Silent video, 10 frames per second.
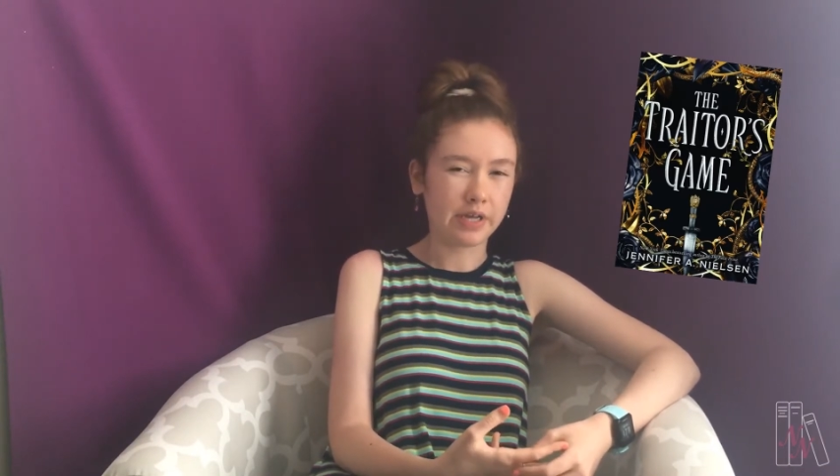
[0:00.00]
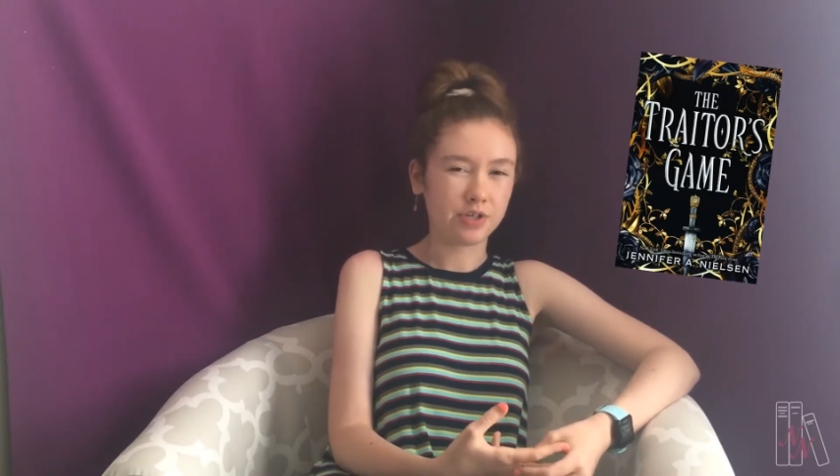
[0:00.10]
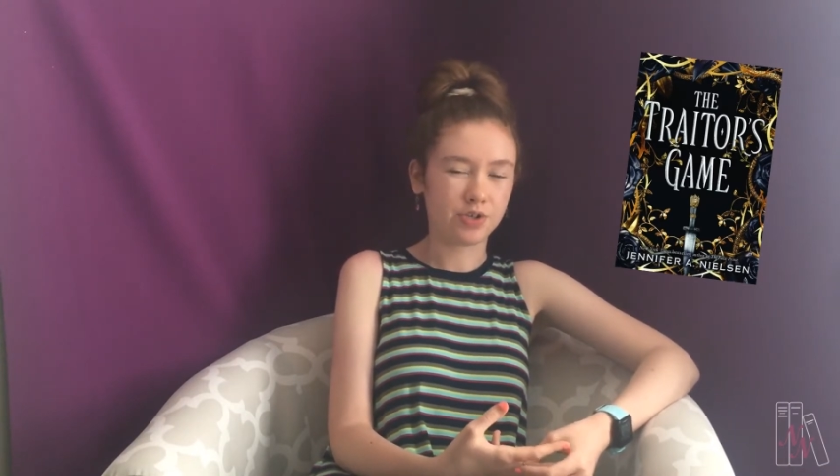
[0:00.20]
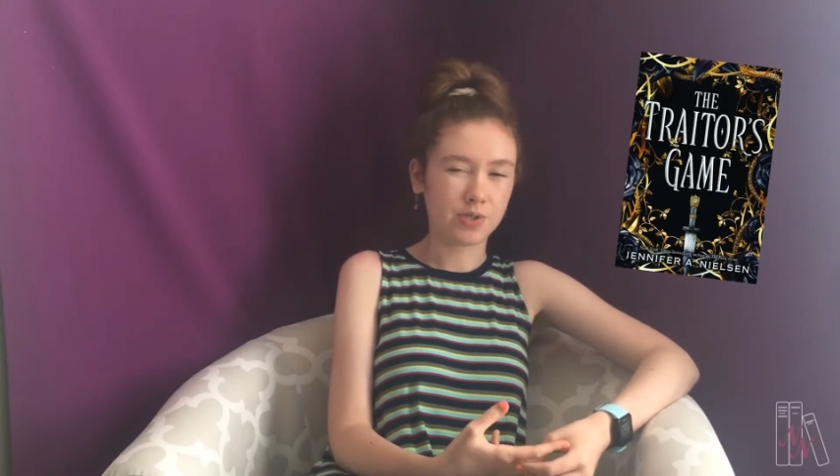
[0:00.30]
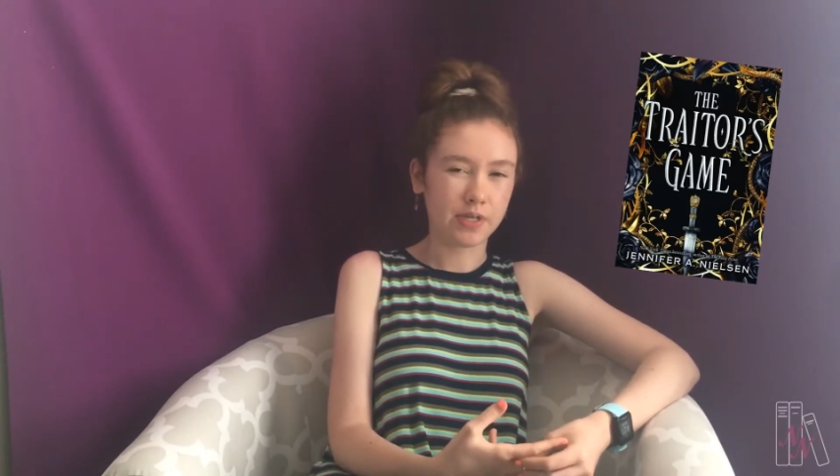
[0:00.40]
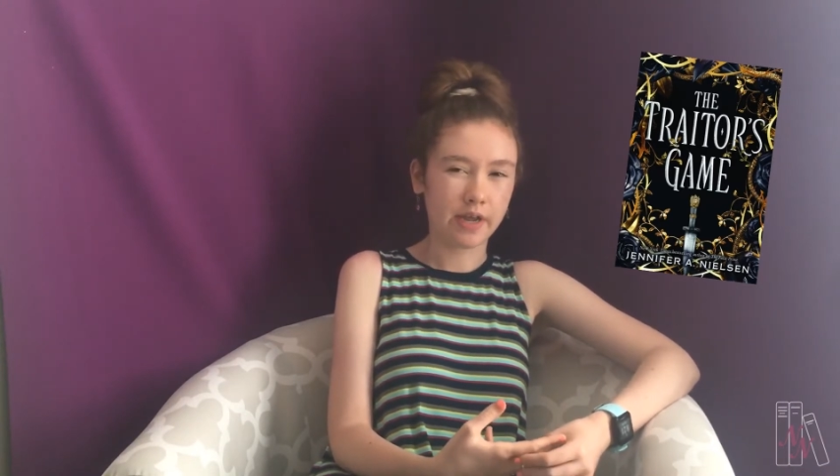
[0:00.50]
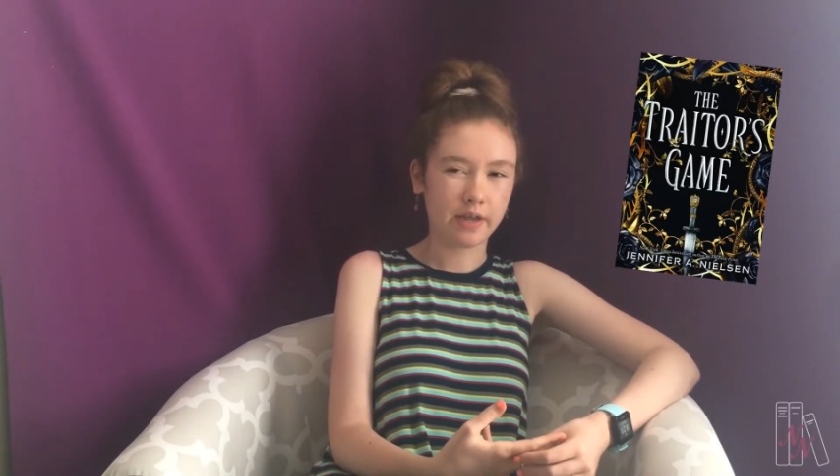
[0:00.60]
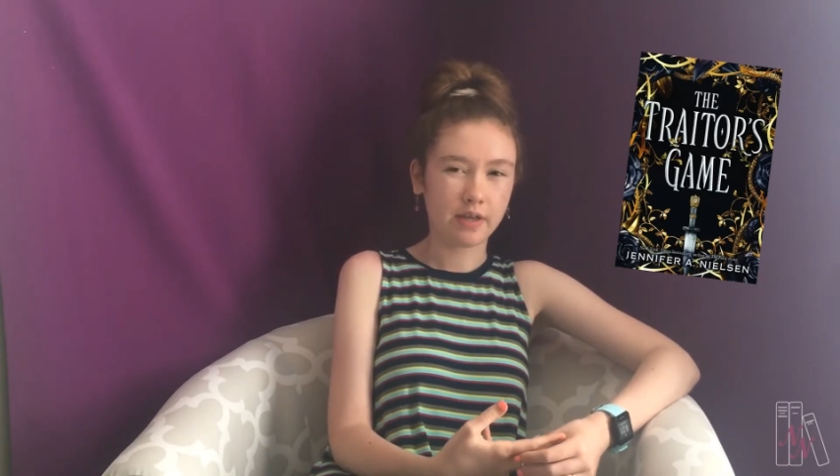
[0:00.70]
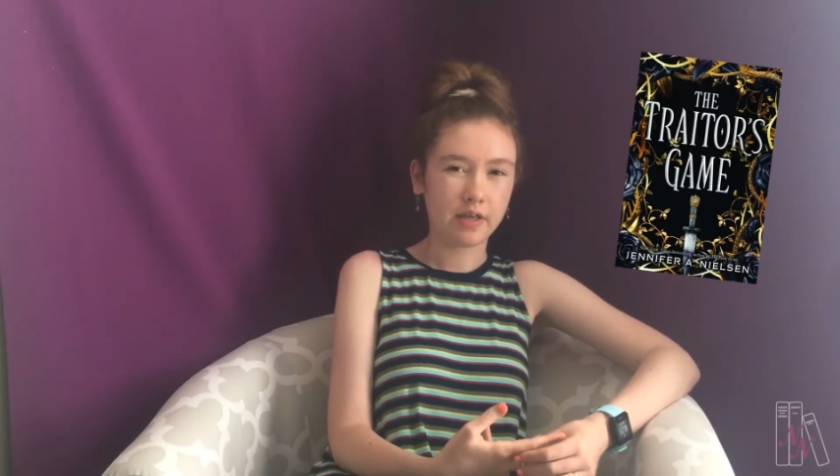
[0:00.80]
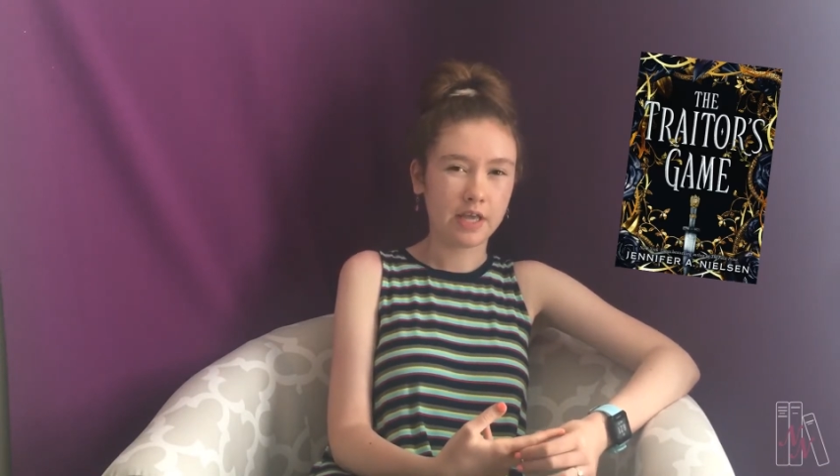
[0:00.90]

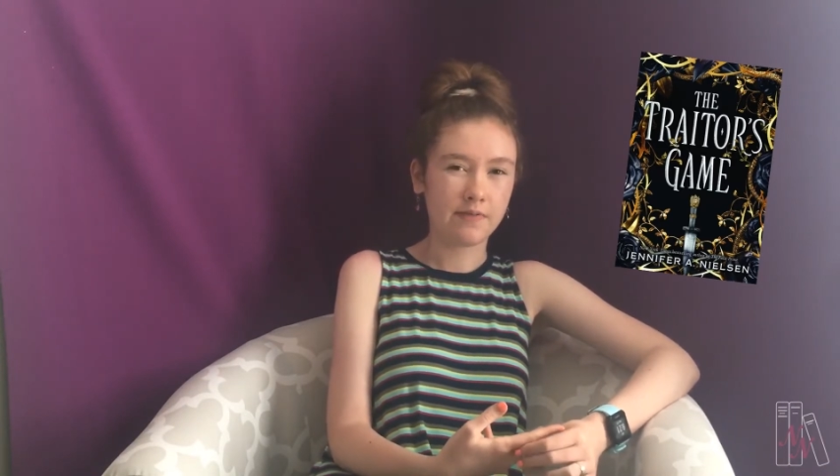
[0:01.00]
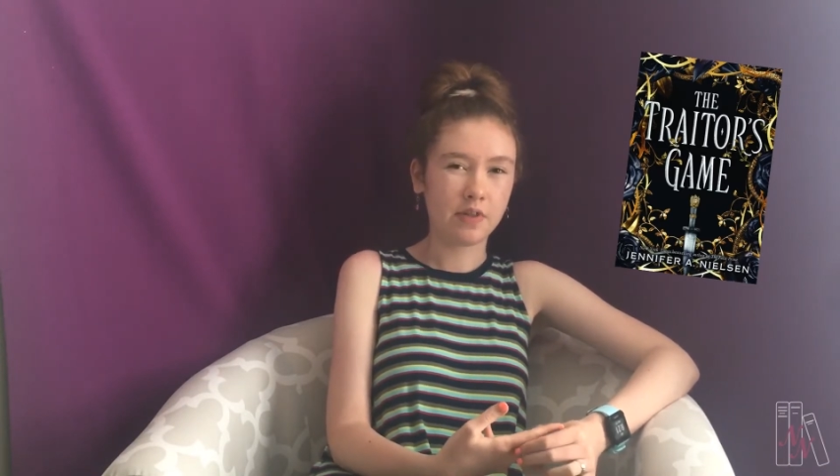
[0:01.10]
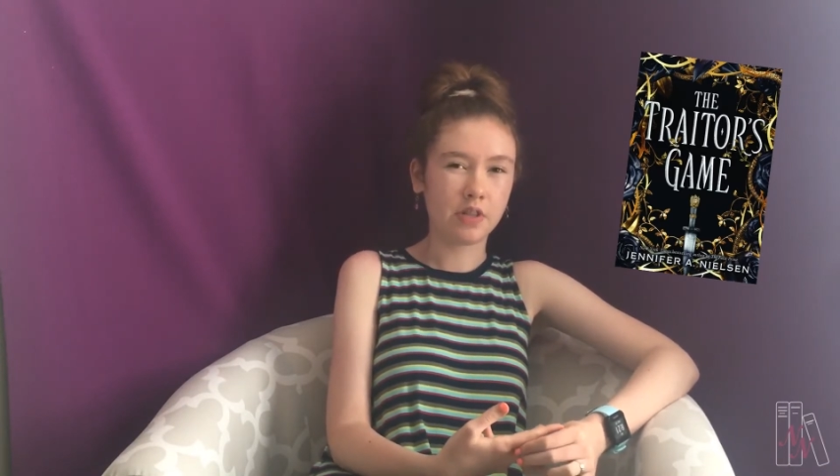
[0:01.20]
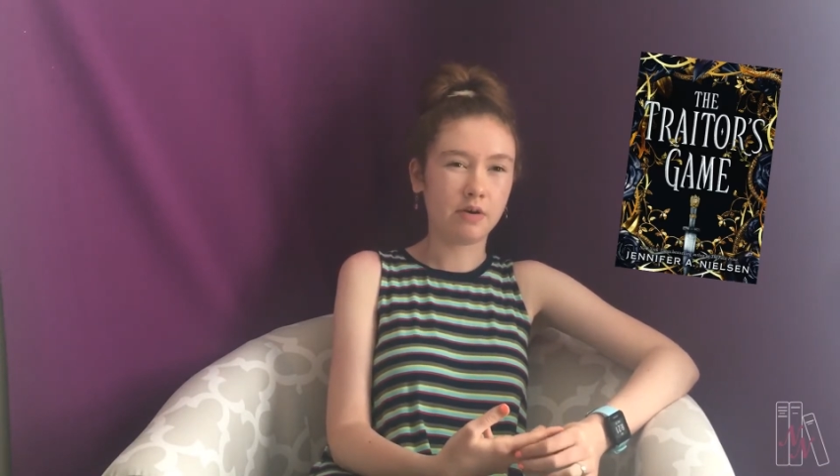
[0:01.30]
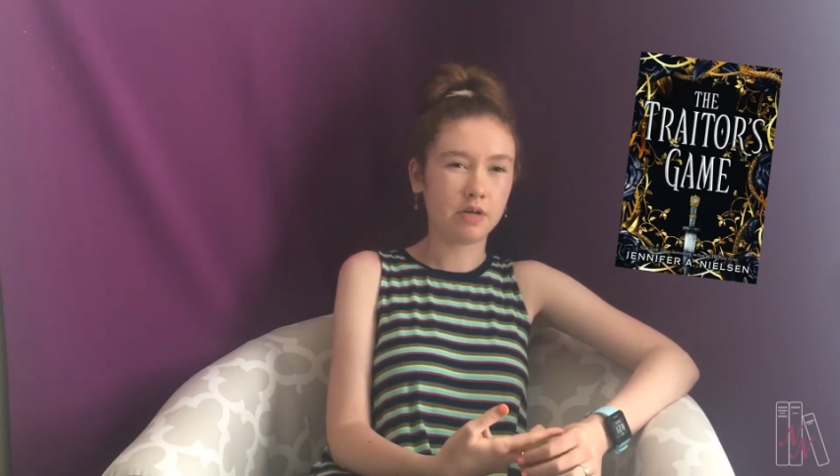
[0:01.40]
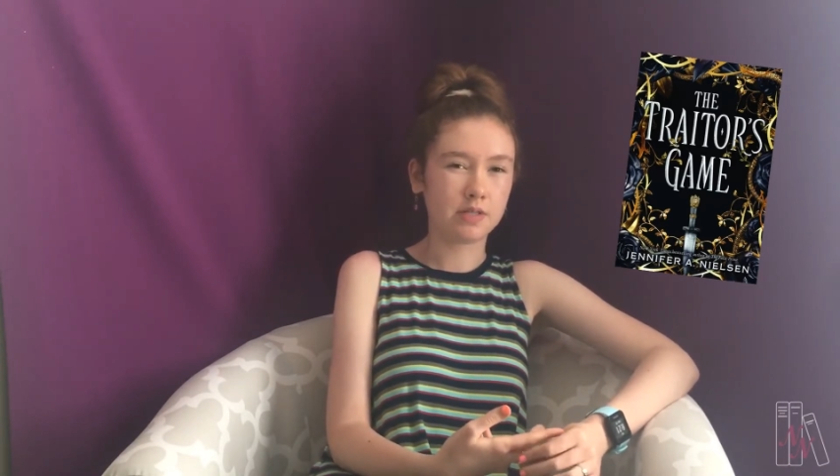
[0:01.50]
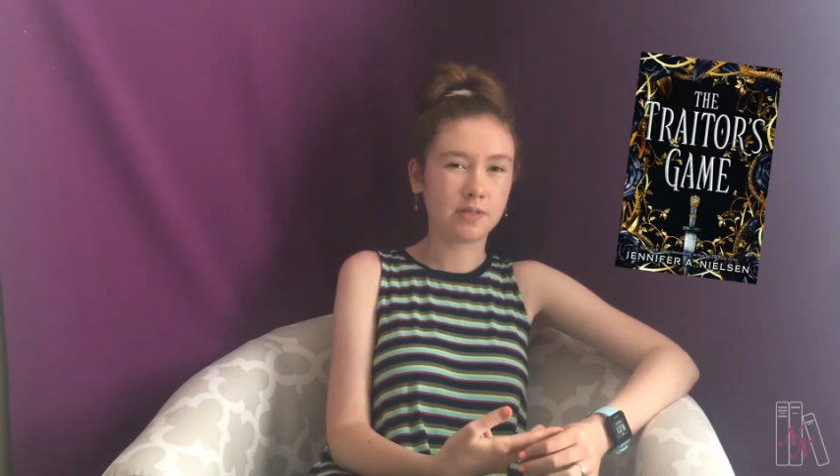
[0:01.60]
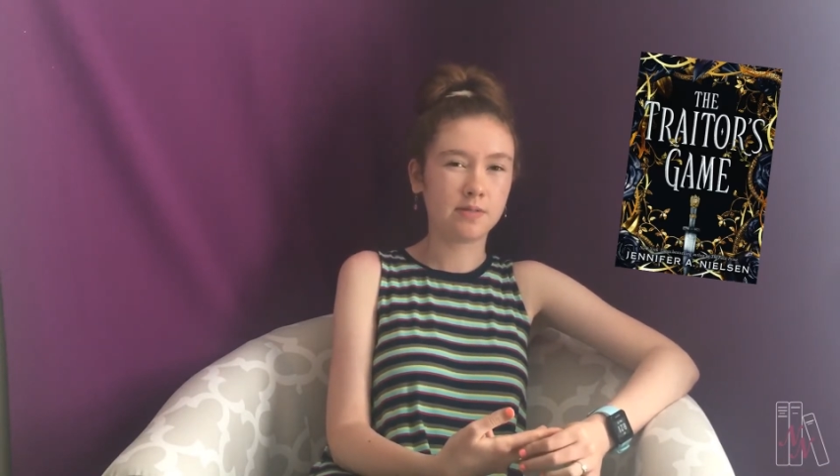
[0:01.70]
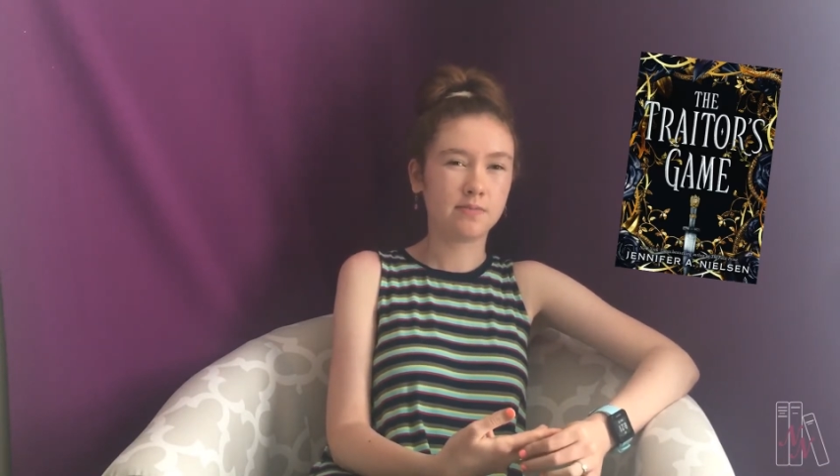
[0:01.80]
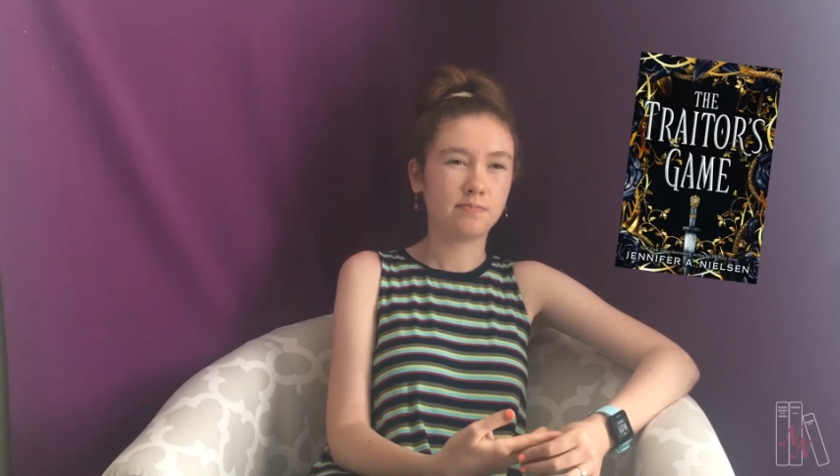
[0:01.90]
interesting, even though it's